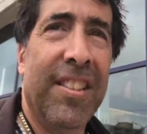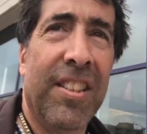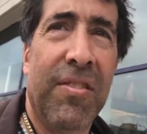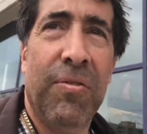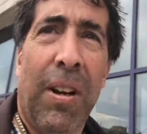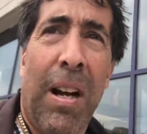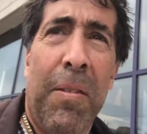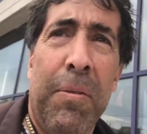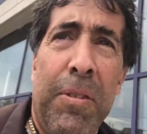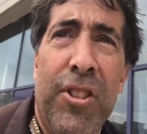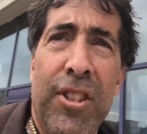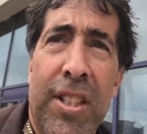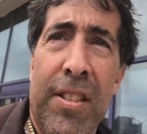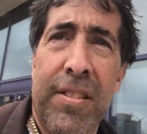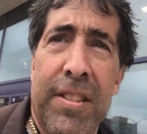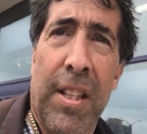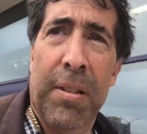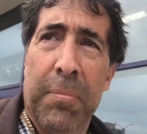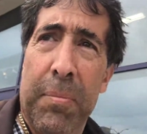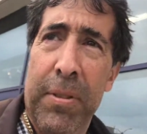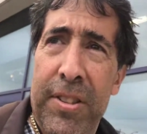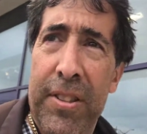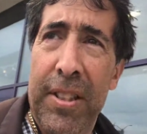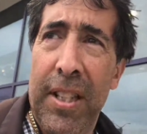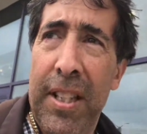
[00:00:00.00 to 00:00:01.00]
says, why would you hit another
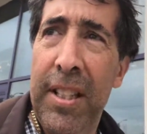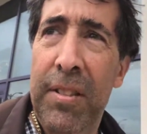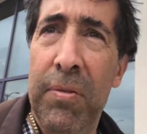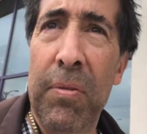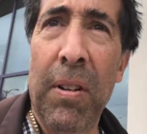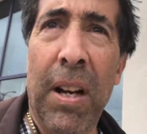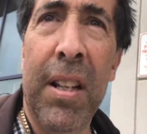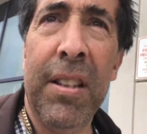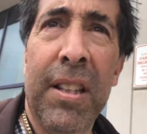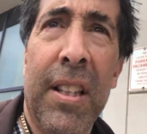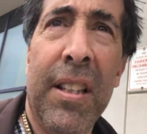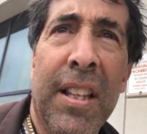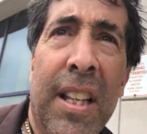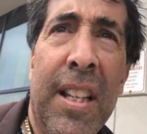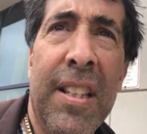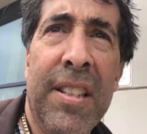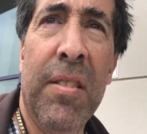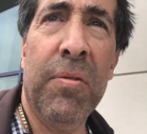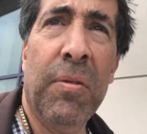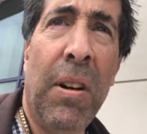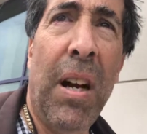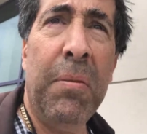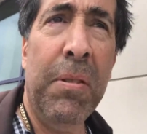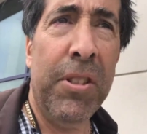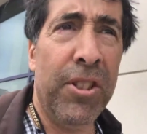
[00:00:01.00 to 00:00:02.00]
Mercedes? The lady says,
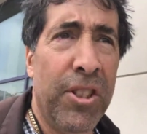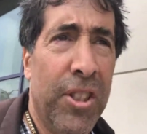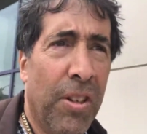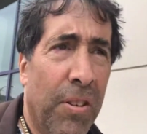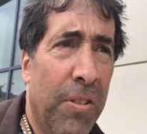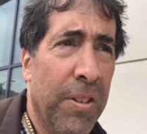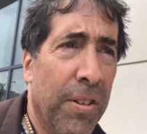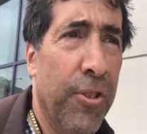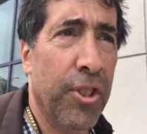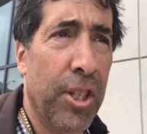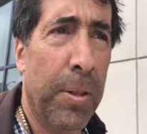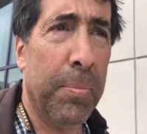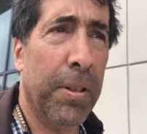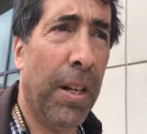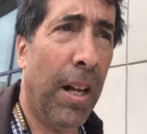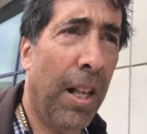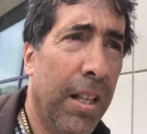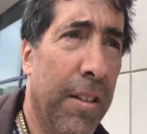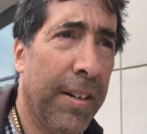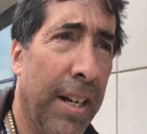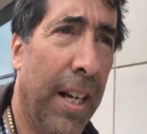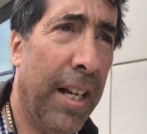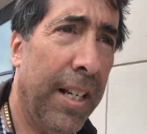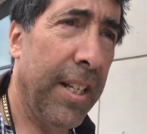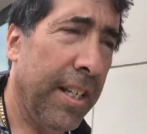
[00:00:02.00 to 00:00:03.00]
why would you go there? She keeps
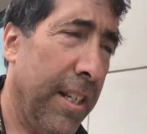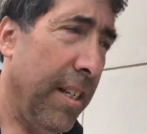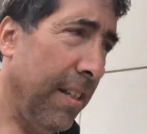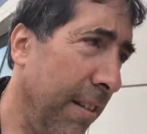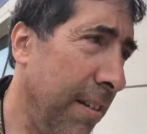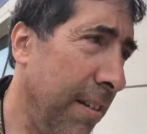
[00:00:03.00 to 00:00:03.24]
hollering at you.